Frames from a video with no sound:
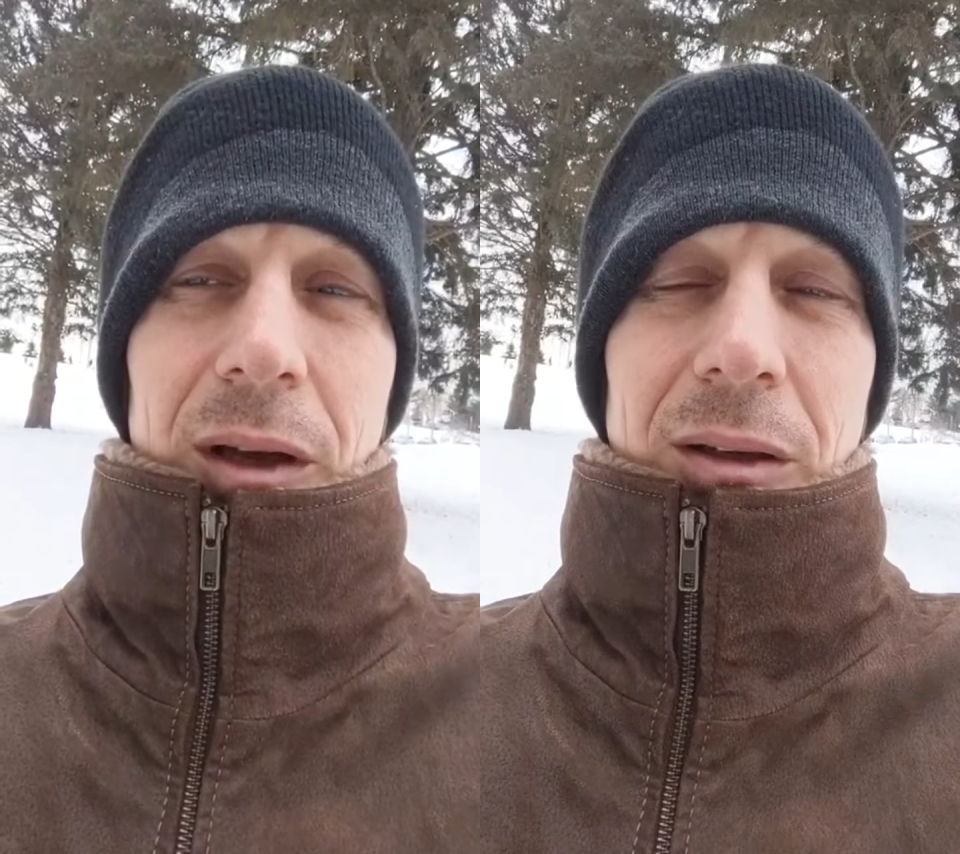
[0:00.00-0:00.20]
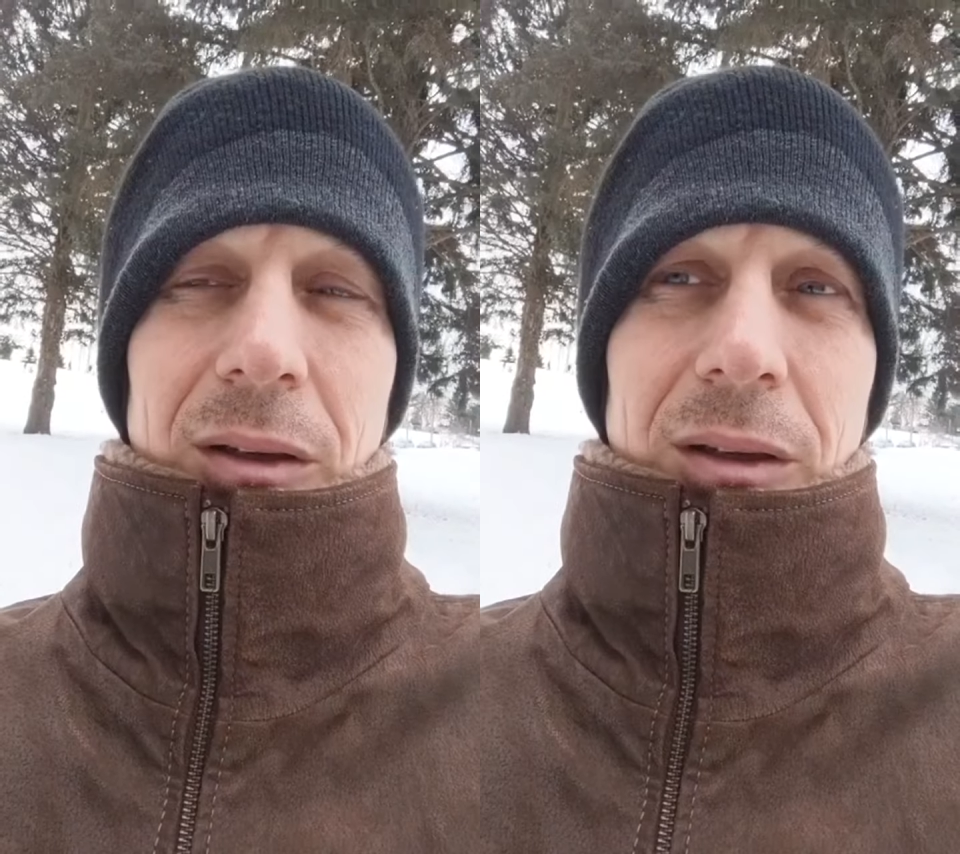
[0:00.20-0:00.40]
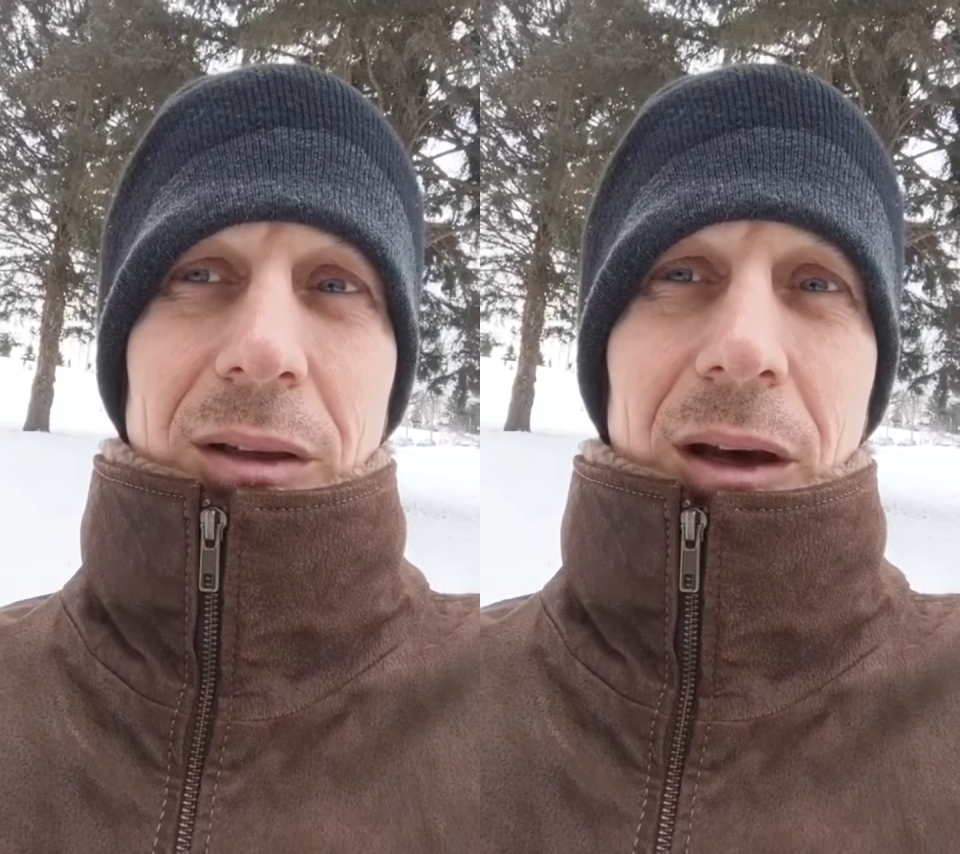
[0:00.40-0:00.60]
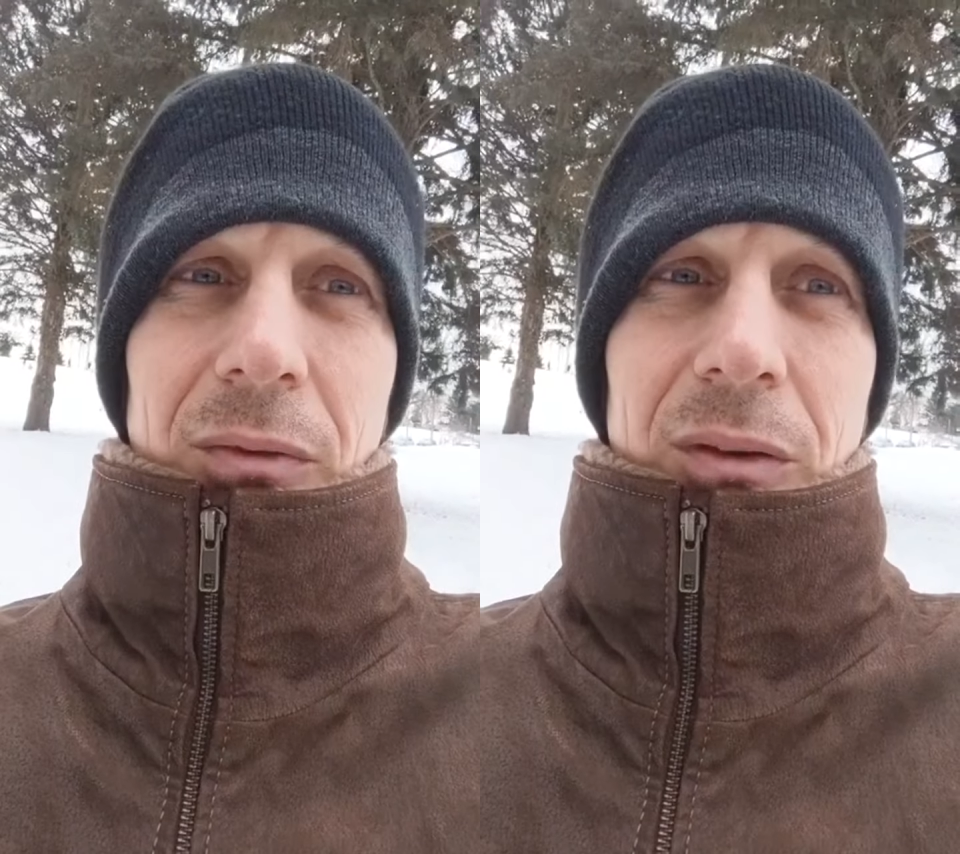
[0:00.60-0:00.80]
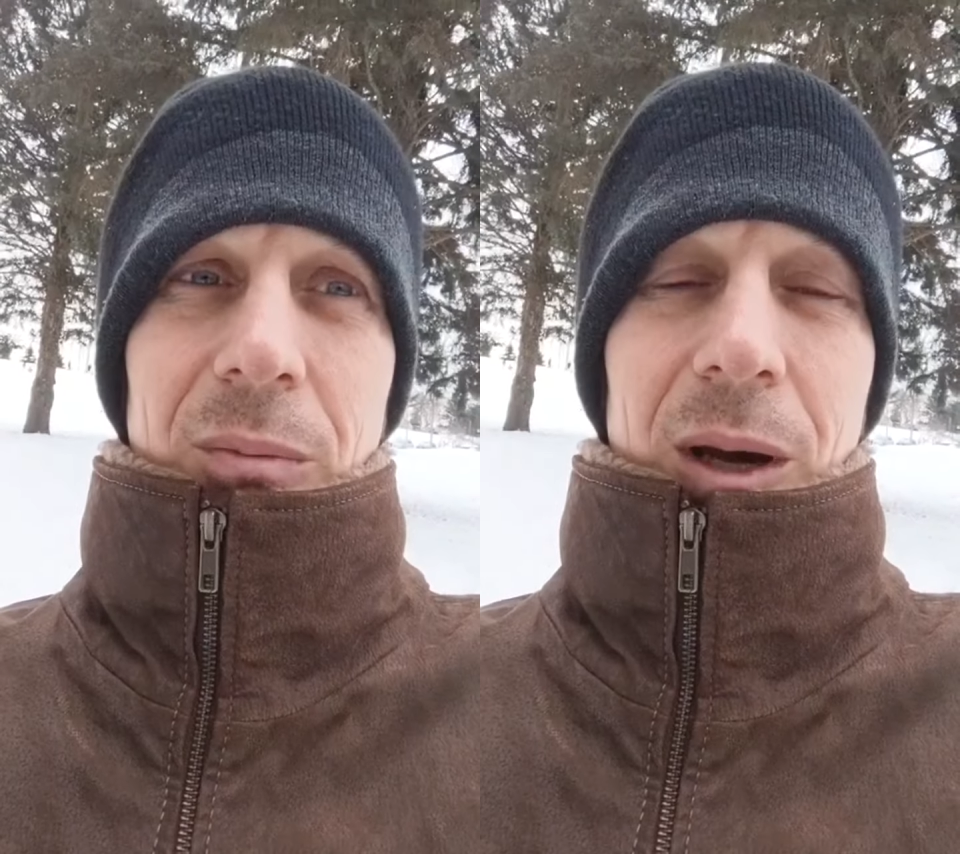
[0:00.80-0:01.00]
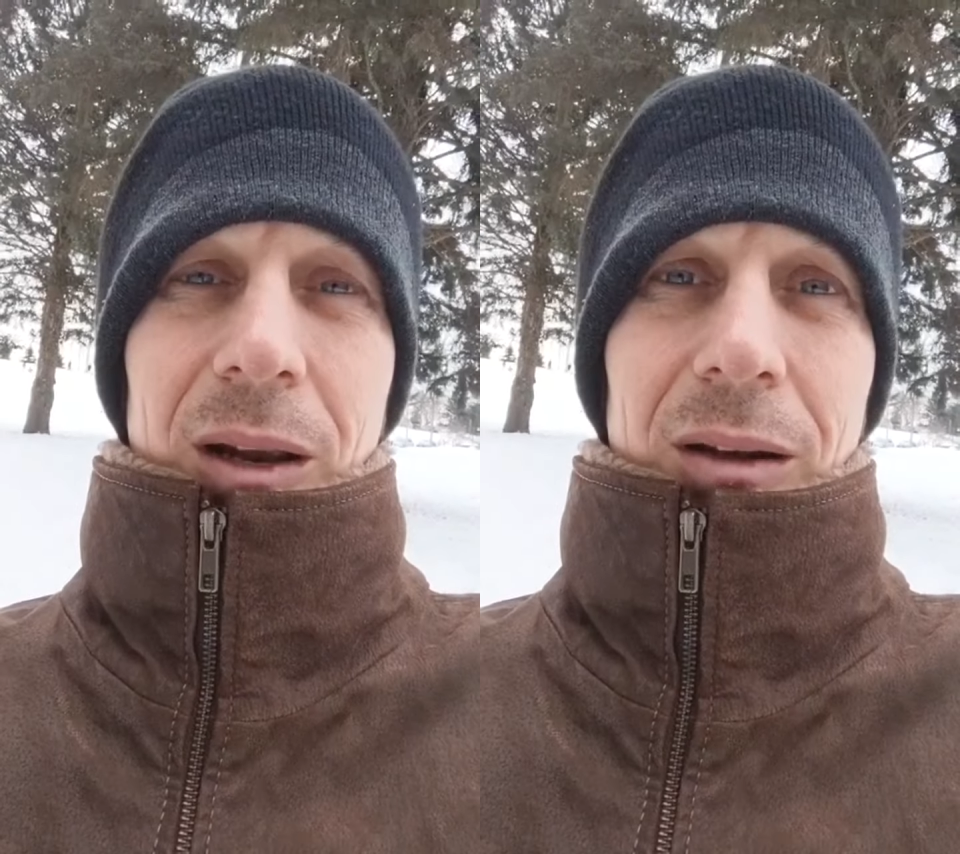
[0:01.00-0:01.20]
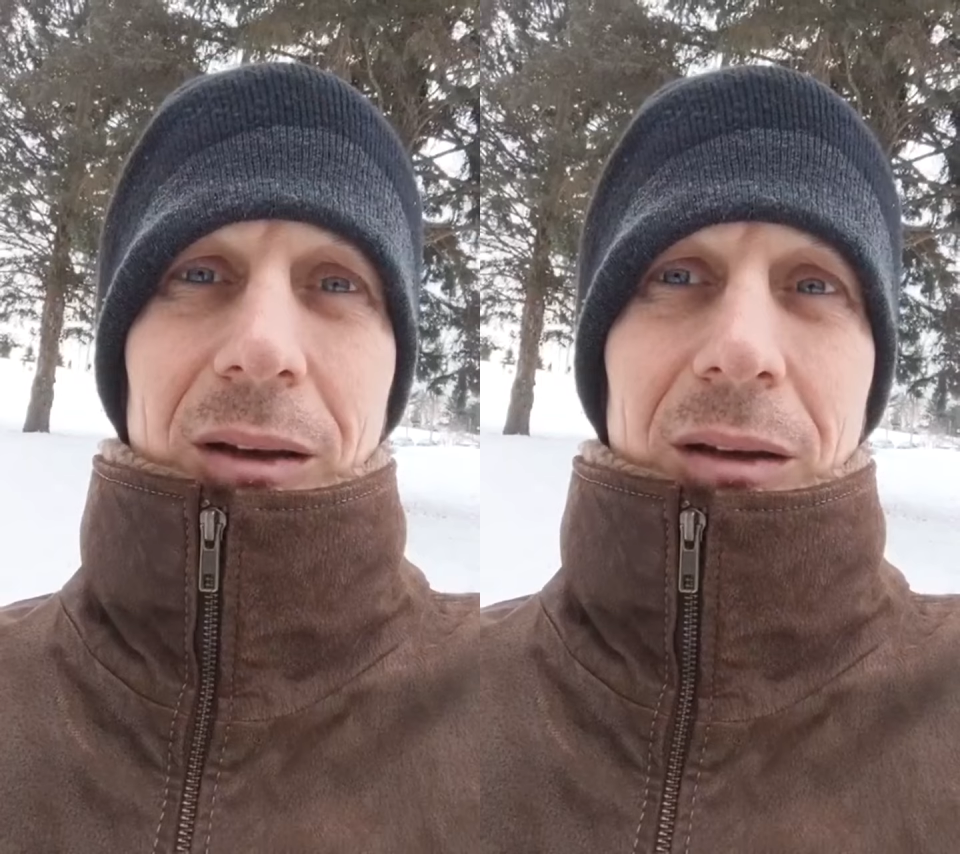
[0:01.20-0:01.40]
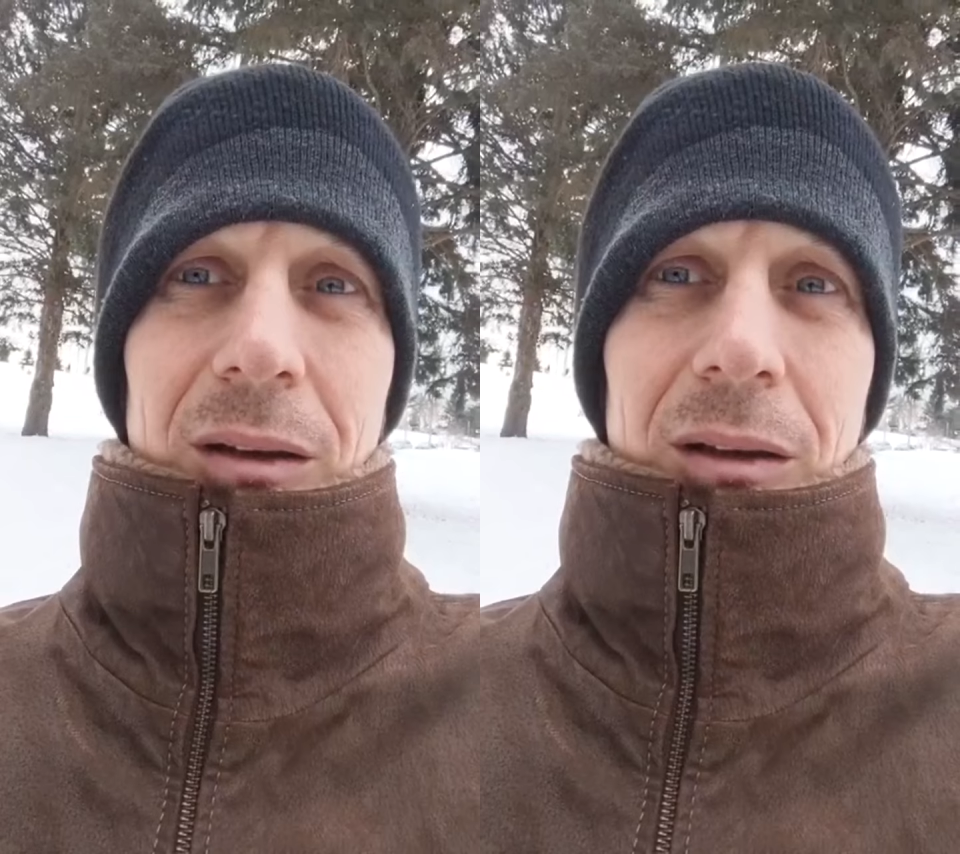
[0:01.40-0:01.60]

I love humanity.